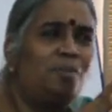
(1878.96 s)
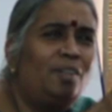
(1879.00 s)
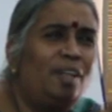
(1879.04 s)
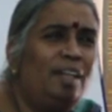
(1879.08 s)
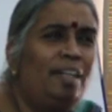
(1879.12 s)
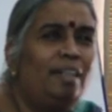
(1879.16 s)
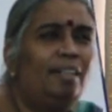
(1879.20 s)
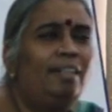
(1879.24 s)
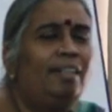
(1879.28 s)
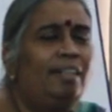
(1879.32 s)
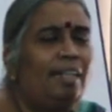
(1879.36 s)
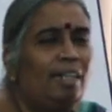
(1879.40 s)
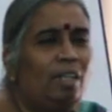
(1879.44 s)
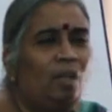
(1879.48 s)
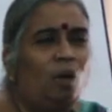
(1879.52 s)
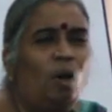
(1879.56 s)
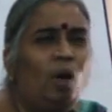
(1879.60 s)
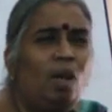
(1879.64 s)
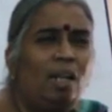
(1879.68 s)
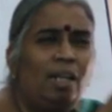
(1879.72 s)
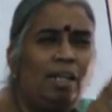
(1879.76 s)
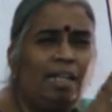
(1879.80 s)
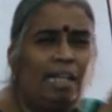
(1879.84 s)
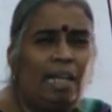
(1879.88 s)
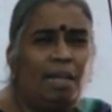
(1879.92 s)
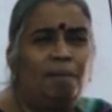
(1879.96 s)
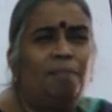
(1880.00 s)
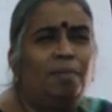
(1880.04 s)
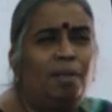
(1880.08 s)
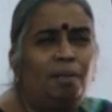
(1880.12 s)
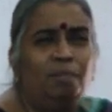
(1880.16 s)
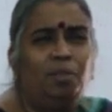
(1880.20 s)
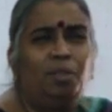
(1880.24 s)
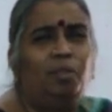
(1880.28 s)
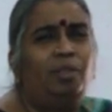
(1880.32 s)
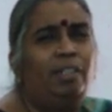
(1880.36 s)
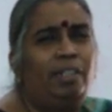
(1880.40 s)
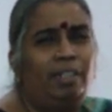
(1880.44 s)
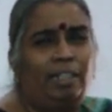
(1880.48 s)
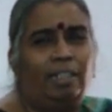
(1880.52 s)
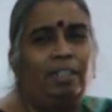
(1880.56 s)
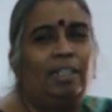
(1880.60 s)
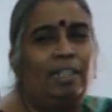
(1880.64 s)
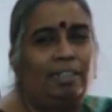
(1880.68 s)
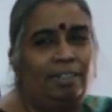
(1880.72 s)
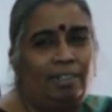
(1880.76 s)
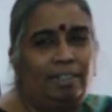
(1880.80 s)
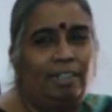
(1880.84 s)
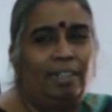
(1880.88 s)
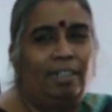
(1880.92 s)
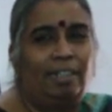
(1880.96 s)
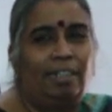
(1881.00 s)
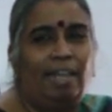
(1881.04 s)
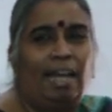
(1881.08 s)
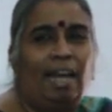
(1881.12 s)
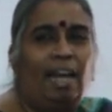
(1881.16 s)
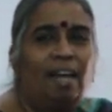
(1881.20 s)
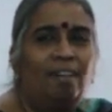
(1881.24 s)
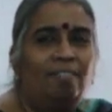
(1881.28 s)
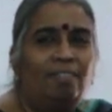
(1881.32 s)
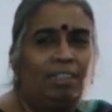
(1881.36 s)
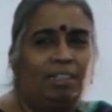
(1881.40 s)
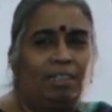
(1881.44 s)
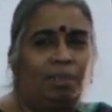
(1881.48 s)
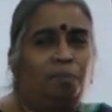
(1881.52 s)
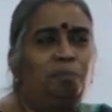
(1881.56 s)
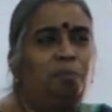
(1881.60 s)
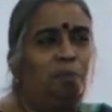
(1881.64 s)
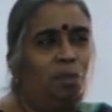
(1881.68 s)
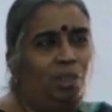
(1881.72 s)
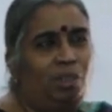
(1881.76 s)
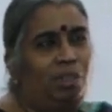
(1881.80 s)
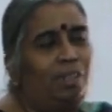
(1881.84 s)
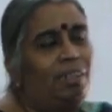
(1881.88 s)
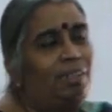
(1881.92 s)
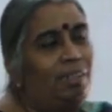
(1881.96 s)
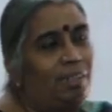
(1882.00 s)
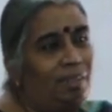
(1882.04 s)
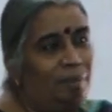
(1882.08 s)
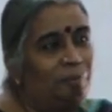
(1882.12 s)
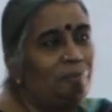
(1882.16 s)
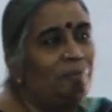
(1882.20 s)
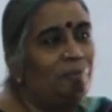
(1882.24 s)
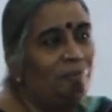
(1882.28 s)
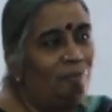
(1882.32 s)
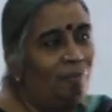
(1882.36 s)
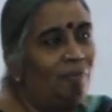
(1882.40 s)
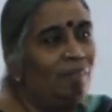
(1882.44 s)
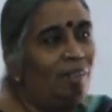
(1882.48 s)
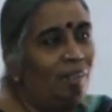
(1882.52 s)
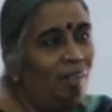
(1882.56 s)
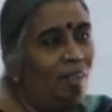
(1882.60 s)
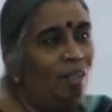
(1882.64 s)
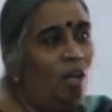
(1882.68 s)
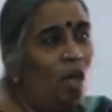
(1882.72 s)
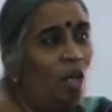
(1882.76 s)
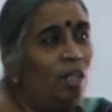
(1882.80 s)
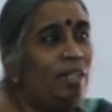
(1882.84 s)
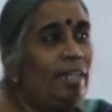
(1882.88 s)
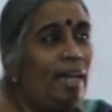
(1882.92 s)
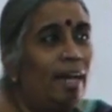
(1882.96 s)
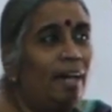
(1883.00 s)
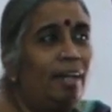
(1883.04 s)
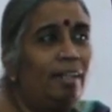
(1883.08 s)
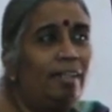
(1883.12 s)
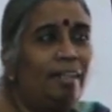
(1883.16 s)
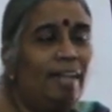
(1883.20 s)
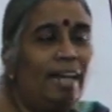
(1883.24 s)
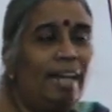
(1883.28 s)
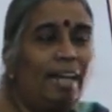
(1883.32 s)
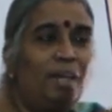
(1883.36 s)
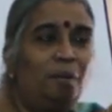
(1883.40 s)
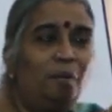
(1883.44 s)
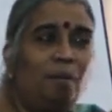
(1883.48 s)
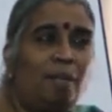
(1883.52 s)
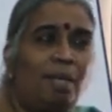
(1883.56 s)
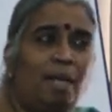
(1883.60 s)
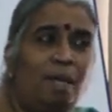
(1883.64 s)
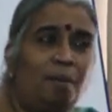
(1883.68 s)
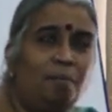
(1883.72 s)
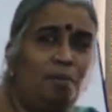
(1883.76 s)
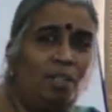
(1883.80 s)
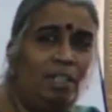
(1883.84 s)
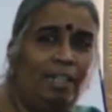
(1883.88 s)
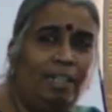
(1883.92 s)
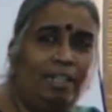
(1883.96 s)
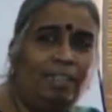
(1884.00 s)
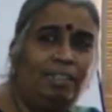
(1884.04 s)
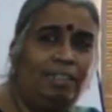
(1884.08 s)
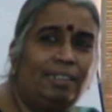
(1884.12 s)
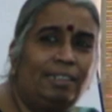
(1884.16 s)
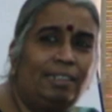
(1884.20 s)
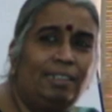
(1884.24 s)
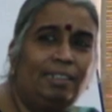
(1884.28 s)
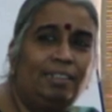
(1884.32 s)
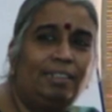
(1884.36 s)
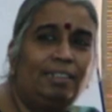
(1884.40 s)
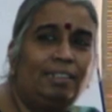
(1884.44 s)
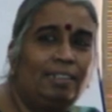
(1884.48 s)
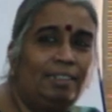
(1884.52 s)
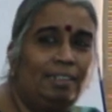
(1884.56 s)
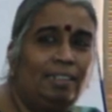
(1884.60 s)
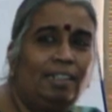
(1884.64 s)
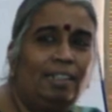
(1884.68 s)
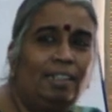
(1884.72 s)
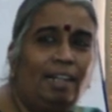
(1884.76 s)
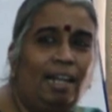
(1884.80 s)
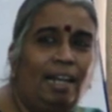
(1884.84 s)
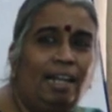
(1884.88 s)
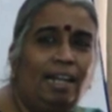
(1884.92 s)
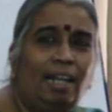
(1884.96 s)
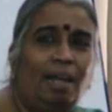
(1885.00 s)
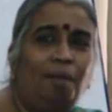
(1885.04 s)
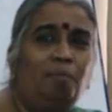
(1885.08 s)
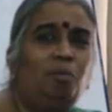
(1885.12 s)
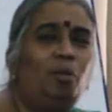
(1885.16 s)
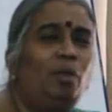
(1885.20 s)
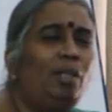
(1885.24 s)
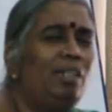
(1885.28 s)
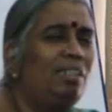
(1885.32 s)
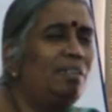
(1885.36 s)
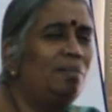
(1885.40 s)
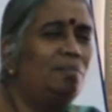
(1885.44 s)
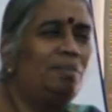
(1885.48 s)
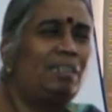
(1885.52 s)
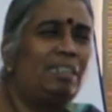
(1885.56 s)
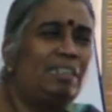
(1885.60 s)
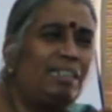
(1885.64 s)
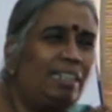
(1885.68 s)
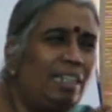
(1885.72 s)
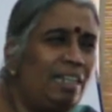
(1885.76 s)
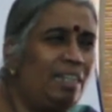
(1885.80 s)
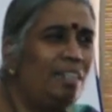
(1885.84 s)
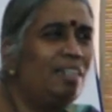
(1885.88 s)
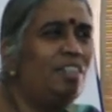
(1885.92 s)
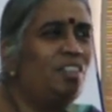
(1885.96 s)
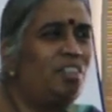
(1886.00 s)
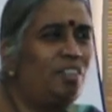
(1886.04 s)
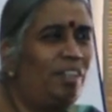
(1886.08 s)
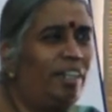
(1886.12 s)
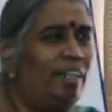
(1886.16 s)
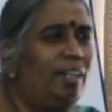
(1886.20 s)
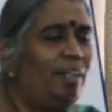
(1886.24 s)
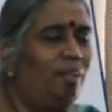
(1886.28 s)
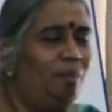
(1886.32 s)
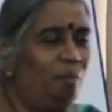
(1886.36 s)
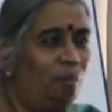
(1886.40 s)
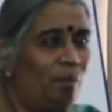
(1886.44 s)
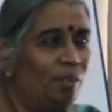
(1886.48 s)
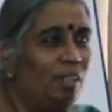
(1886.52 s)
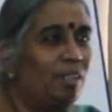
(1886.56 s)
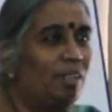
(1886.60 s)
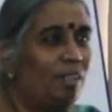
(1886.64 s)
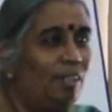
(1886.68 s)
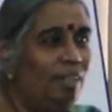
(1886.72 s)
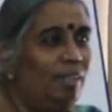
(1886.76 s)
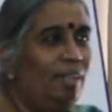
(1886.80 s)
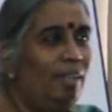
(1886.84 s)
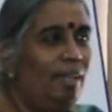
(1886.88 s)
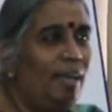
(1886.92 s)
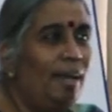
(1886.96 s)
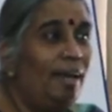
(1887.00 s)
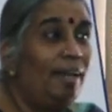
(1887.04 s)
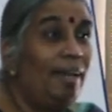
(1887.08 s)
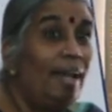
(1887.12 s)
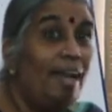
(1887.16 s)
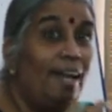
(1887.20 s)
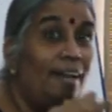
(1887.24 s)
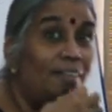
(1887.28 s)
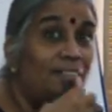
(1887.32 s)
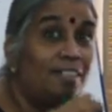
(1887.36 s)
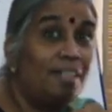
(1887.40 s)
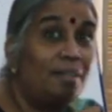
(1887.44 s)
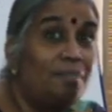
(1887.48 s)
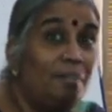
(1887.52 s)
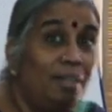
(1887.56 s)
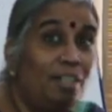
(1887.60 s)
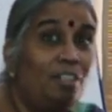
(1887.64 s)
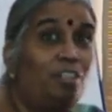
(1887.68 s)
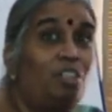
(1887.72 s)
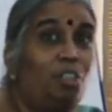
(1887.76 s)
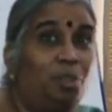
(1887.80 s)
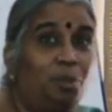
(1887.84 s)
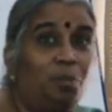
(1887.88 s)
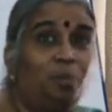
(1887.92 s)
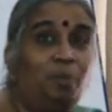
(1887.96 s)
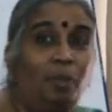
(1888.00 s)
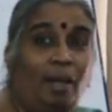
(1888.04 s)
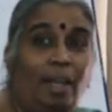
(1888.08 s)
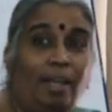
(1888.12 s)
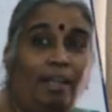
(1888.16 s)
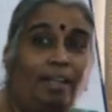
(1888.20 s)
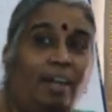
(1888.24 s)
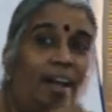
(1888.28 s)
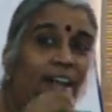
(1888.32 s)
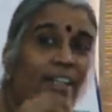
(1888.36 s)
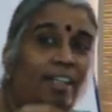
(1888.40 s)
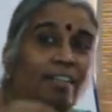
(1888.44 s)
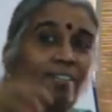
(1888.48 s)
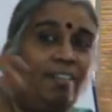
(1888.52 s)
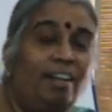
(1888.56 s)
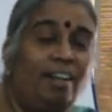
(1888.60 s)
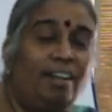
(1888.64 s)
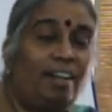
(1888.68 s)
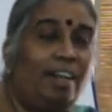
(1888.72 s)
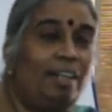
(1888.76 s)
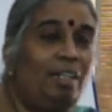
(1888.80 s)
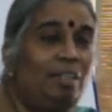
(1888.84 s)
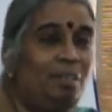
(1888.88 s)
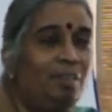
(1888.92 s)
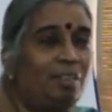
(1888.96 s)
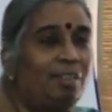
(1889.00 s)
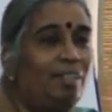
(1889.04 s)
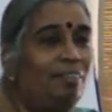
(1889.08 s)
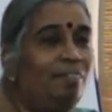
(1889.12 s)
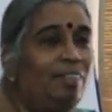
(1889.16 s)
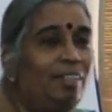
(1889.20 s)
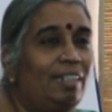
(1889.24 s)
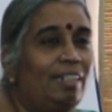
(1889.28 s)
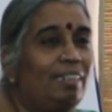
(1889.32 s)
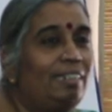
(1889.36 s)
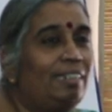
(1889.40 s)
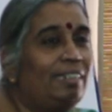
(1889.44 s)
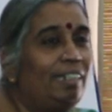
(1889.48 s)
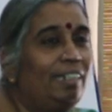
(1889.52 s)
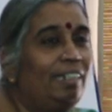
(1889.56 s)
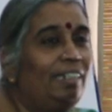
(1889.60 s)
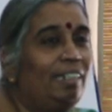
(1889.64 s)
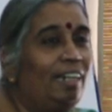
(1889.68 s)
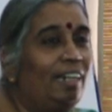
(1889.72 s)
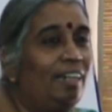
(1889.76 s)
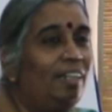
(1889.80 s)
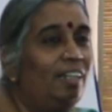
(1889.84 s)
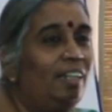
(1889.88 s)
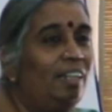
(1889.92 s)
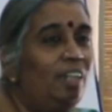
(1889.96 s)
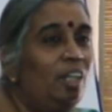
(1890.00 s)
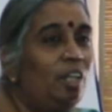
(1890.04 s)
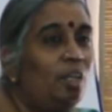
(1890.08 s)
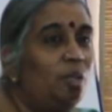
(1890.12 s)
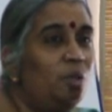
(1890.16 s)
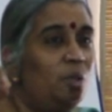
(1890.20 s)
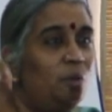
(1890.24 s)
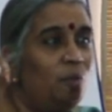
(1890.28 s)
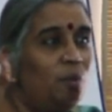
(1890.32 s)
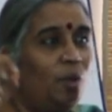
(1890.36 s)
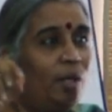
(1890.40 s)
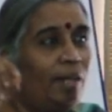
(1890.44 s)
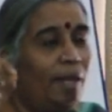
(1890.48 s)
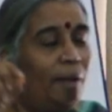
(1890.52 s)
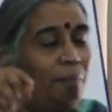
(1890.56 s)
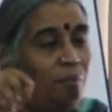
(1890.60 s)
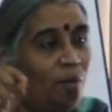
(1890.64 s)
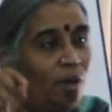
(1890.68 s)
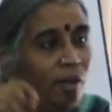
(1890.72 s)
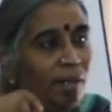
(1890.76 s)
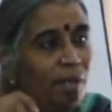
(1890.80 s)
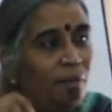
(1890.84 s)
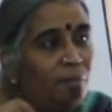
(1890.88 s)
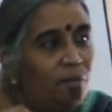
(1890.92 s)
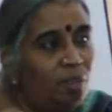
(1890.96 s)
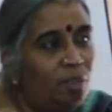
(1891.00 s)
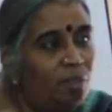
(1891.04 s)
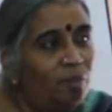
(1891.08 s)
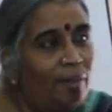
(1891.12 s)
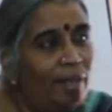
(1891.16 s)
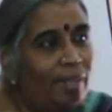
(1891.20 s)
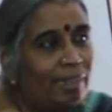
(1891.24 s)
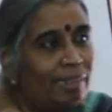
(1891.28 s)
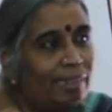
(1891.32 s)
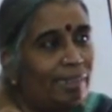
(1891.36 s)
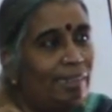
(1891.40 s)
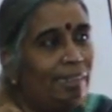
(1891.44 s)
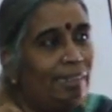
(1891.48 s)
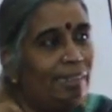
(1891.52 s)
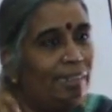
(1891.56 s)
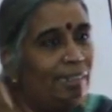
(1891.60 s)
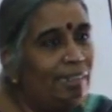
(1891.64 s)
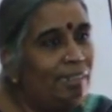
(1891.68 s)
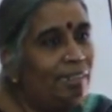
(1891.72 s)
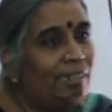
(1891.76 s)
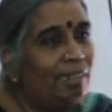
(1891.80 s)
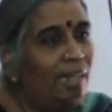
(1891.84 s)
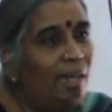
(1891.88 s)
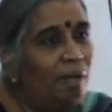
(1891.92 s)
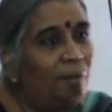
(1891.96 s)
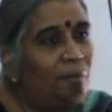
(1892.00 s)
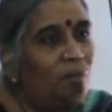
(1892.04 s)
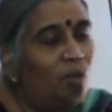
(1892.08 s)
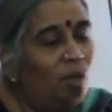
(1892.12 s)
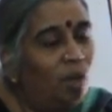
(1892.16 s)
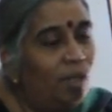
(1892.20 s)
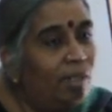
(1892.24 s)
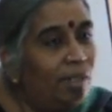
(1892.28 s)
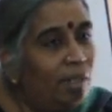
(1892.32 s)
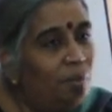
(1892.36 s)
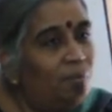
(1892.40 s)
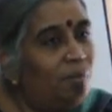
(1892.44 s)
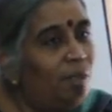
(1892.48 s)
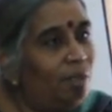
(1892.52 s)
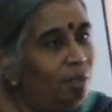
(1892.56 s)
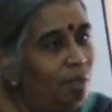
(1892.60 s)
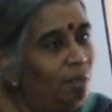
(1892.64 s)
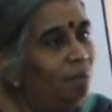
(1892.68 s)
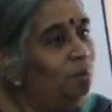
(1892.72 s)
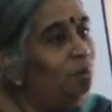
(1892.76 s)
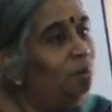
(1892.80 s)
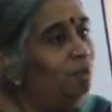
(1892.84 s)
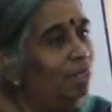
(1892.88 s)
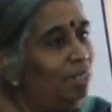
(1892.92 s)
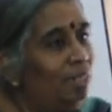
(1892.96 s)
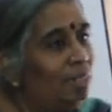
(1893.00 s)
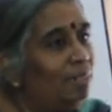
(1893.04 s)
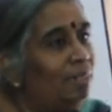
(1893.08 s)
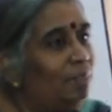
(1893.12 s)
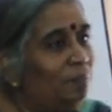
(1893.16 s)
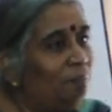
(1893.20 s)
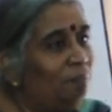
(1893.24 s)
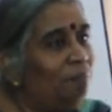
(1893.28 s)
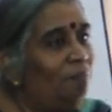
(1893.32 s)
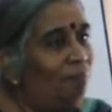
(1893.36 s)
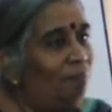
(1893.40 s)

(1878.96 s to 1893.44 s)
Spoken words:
brilliantly, all game community does that. They have a support system. On the other hand, when I'm on the internet and I'm doing some serious reading work, and I have some issue, I can't even write to someone and say that, you know what, I'm not able to access this, I'm not able to do this.